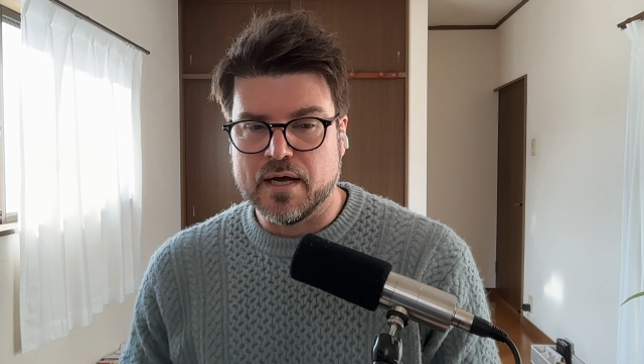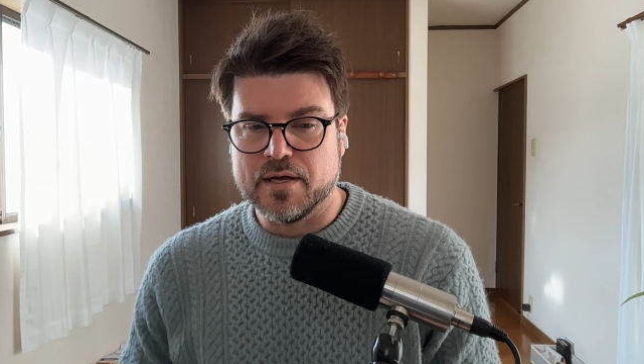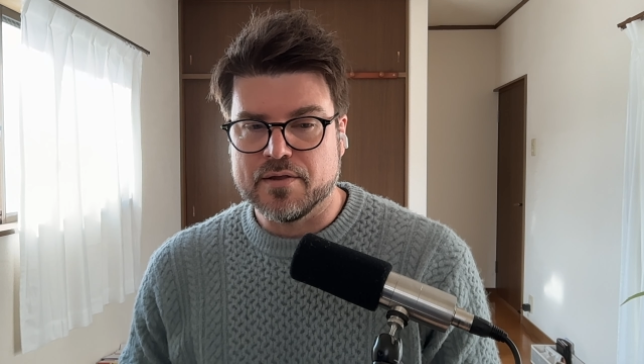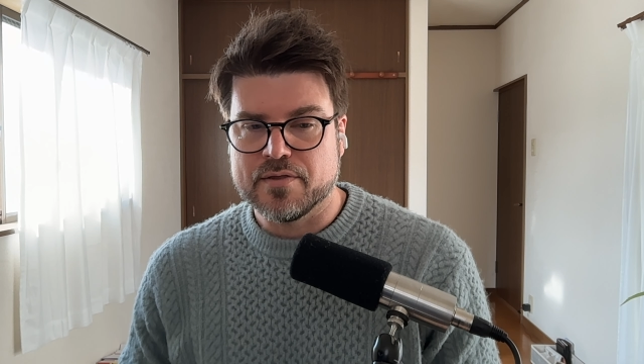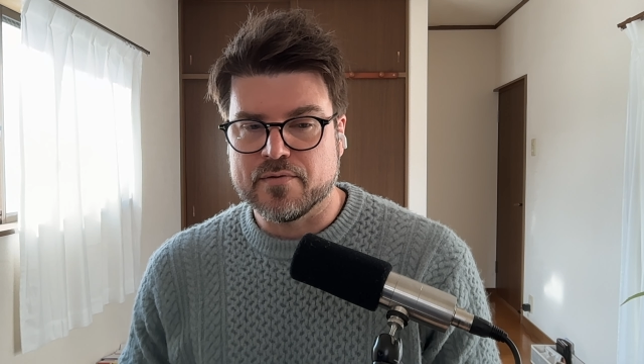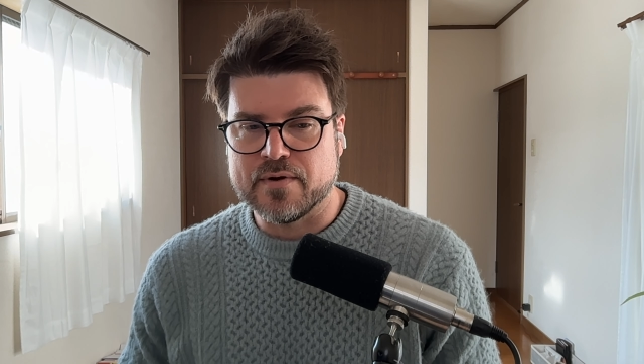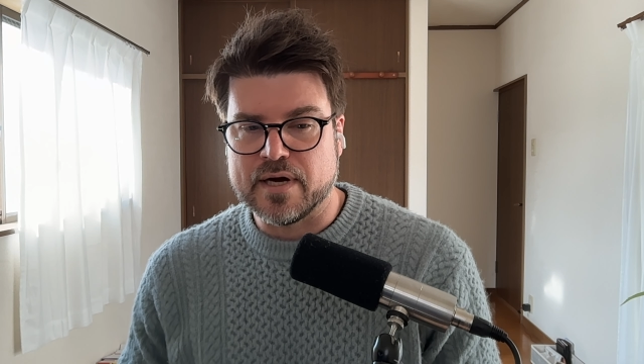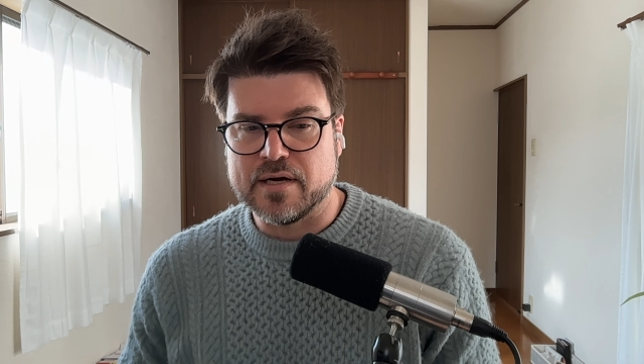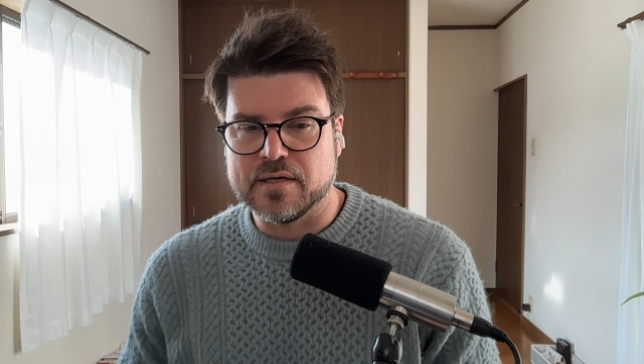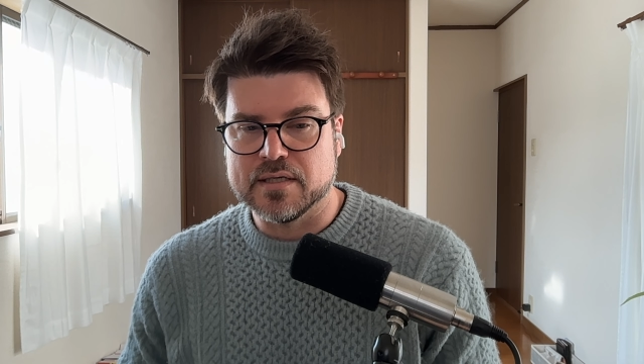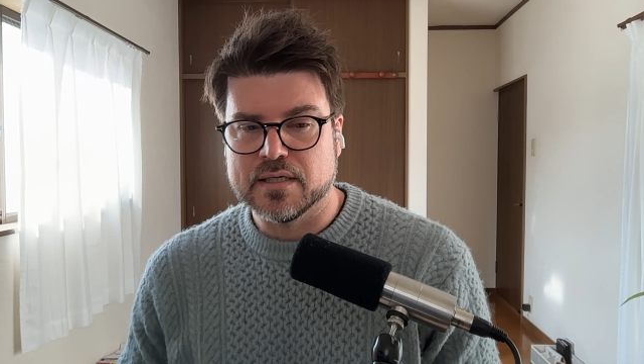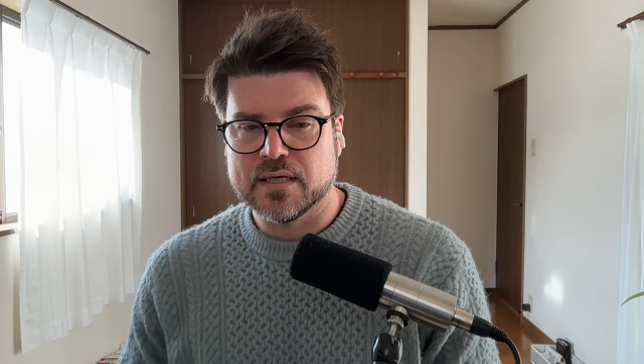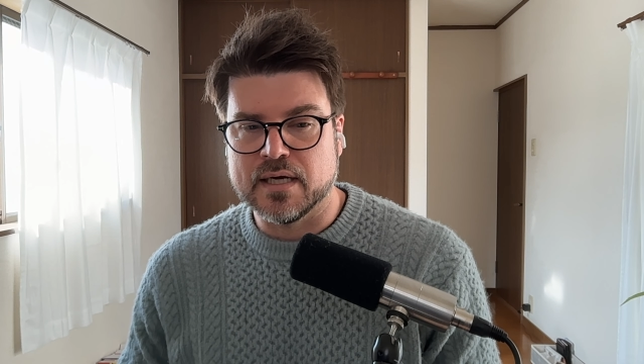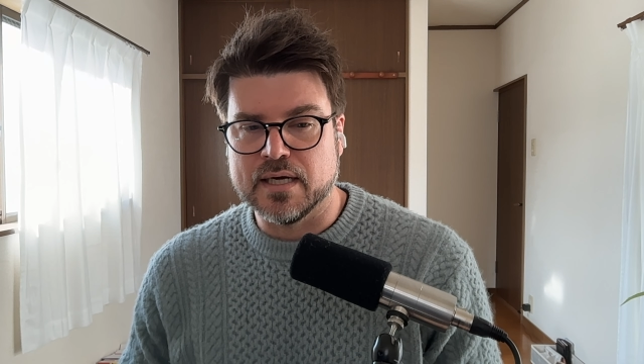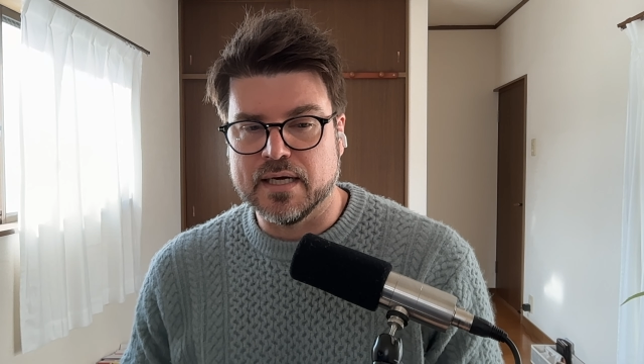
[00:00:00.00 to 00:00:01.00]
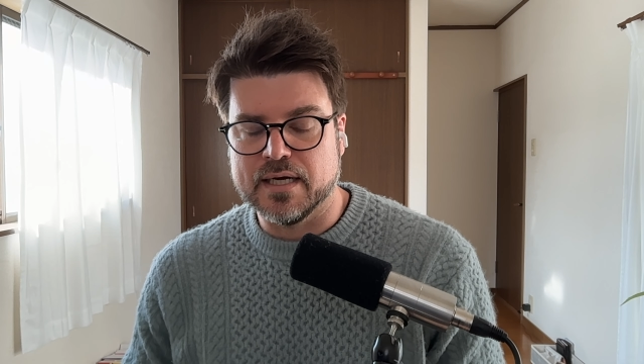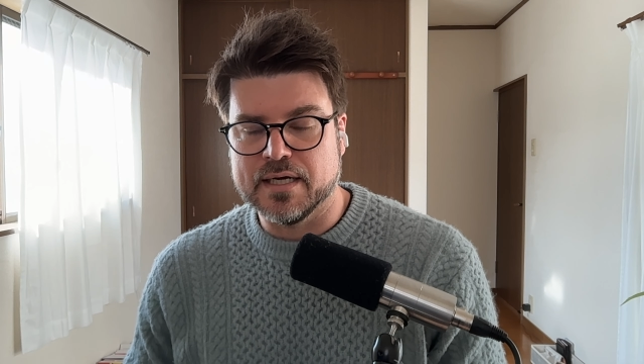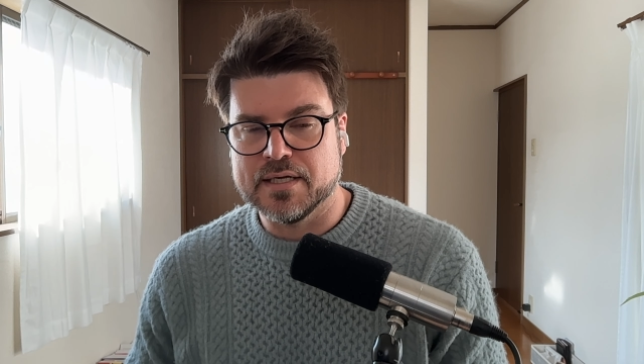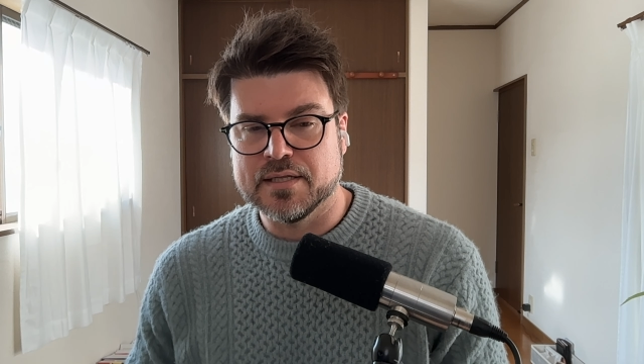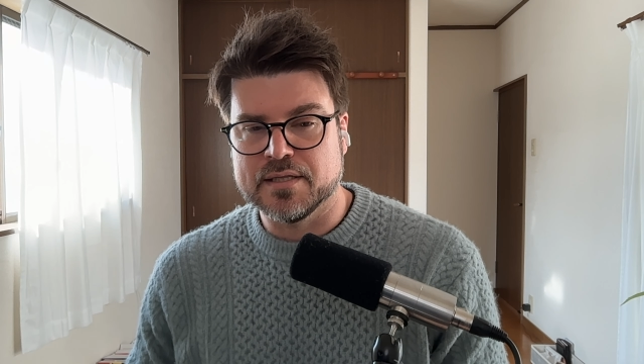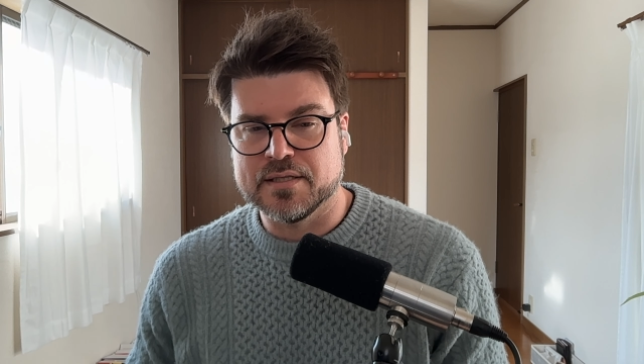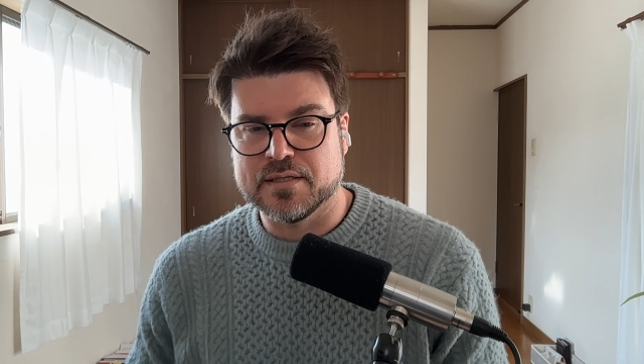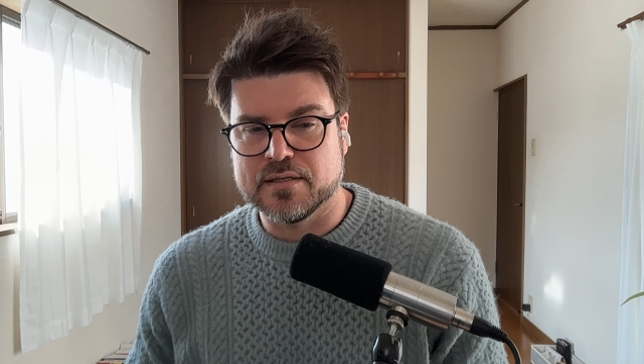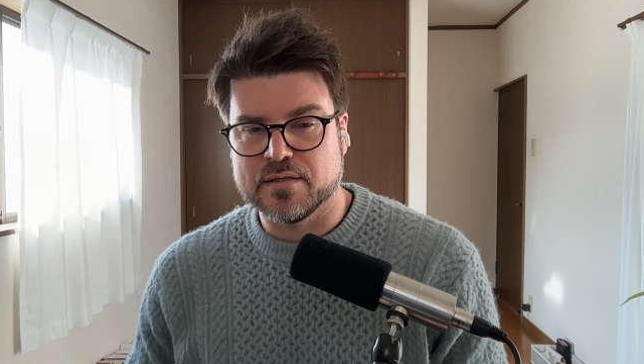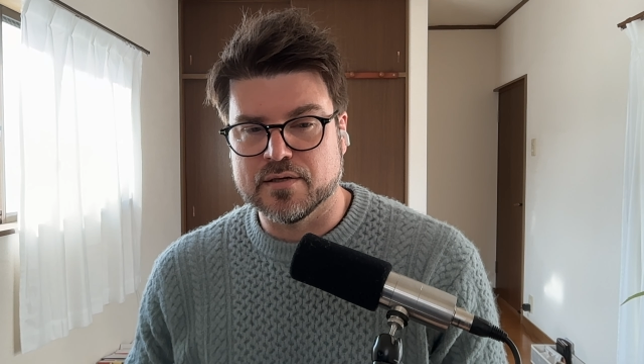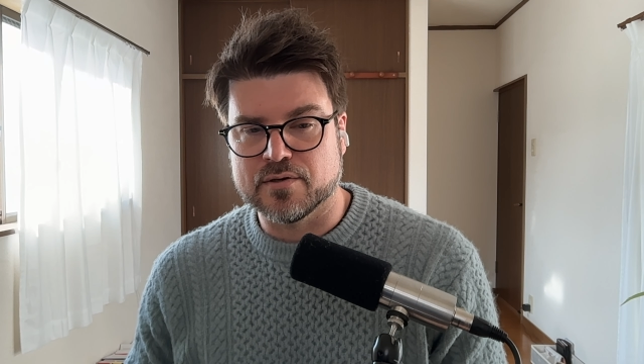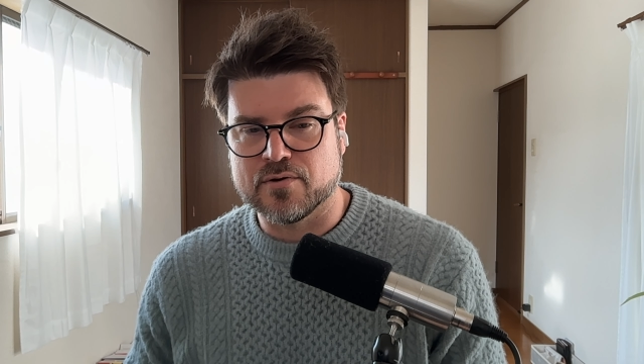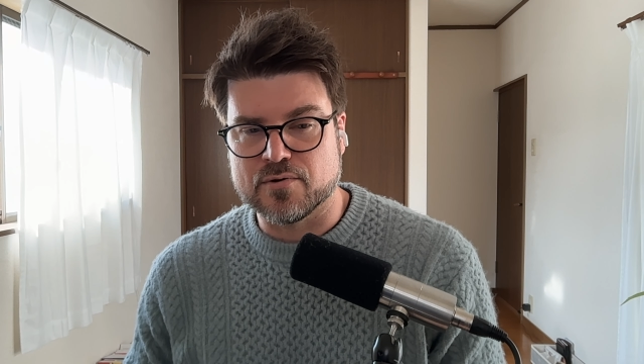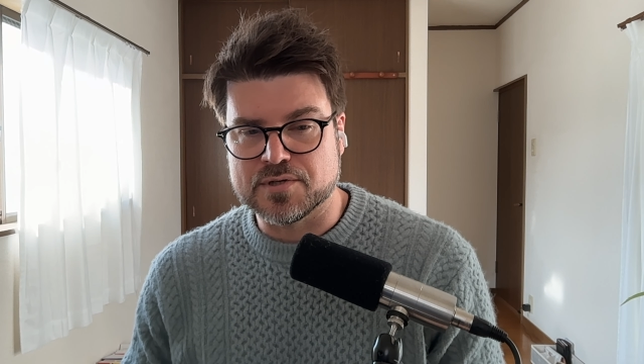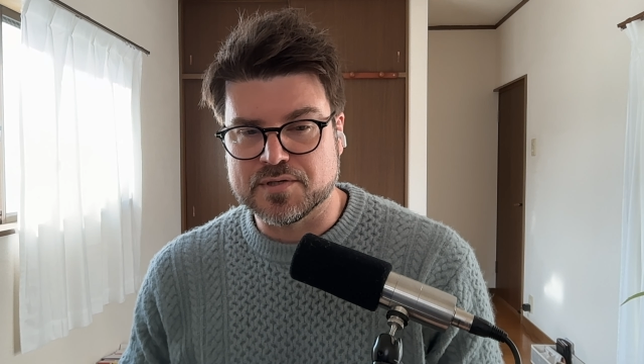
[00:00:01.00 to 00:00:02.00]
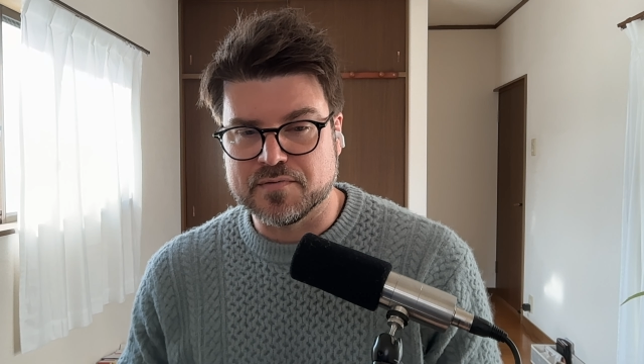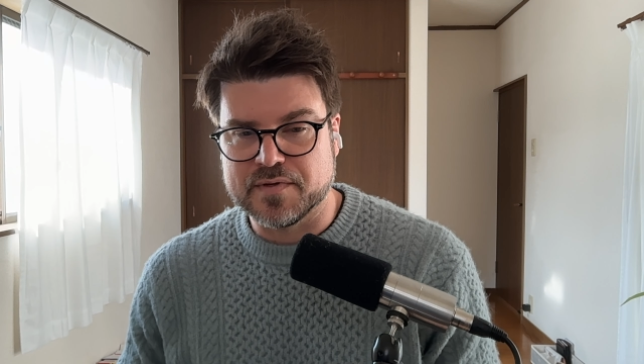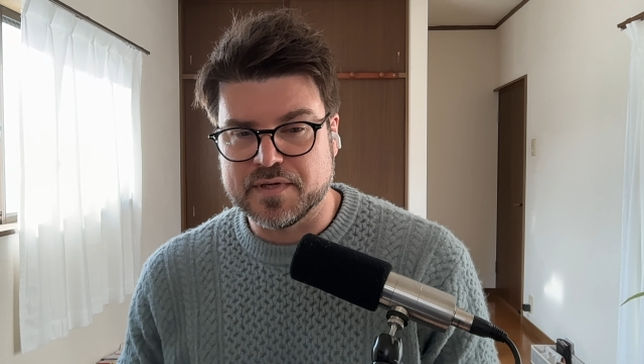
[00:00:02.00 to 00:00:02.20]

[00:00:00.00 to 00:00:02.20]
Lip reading: throughout the course of the